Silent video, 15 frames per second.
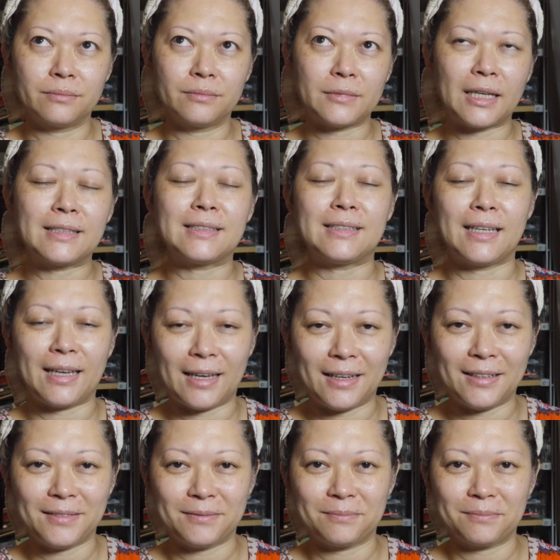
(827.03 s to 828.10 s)
let's
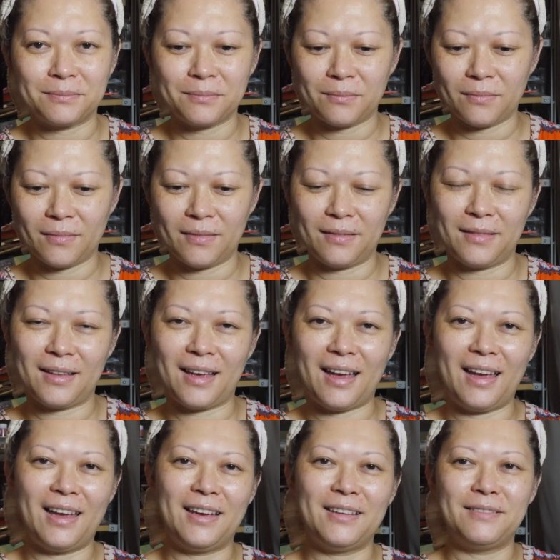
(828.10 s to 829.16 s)
see,
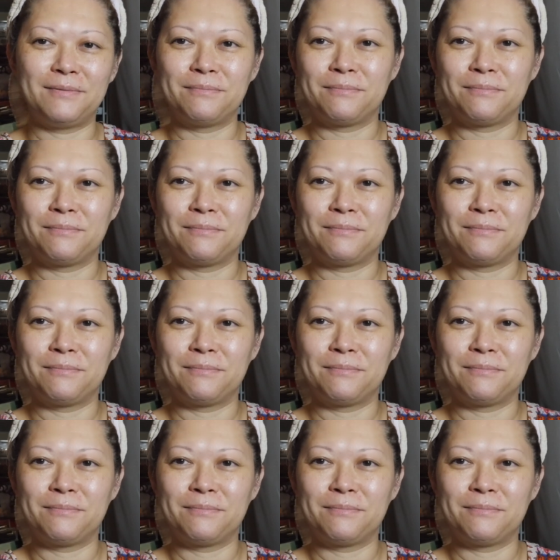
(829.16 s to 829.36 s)
okay,